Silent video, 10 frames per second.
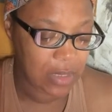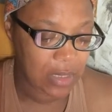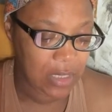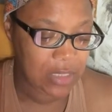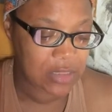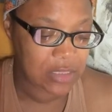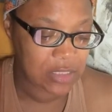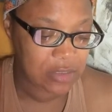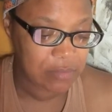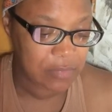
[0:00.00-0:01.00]
and
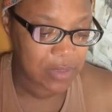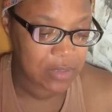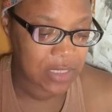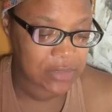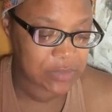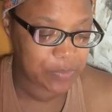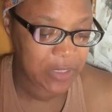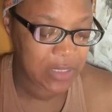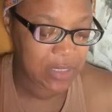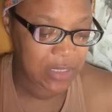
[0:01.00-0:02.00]
them that
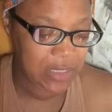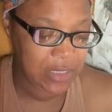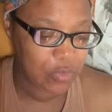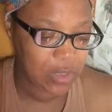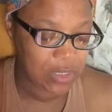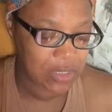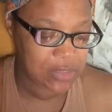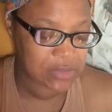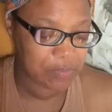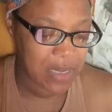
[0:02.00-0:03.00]
speak evil
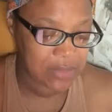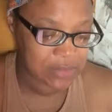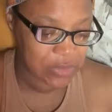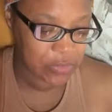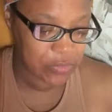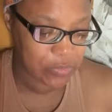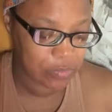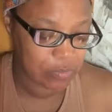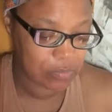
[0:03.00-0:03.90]
against my soul.